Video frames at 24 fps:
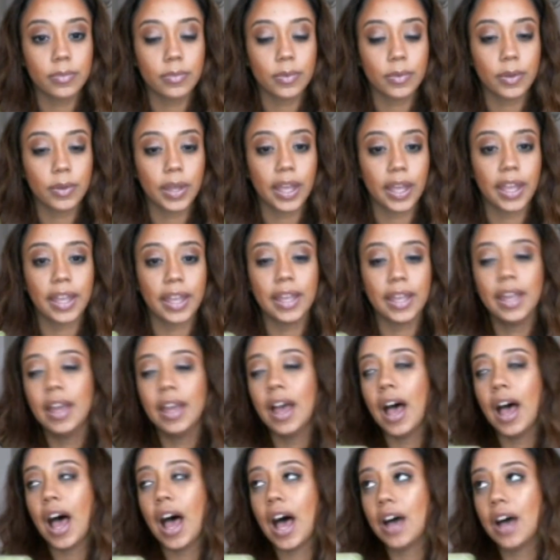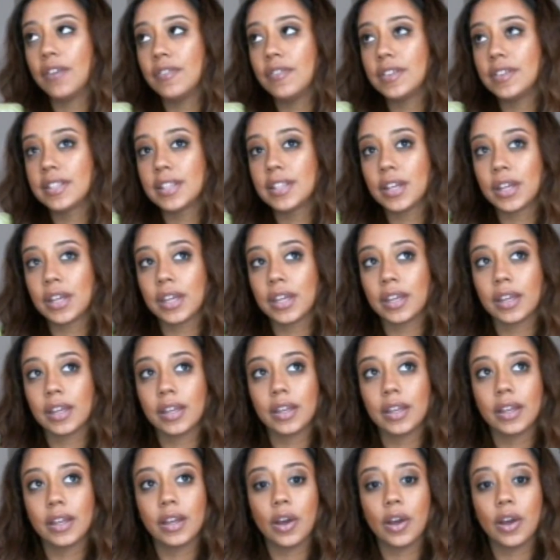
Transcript: from. Okay? Obviously,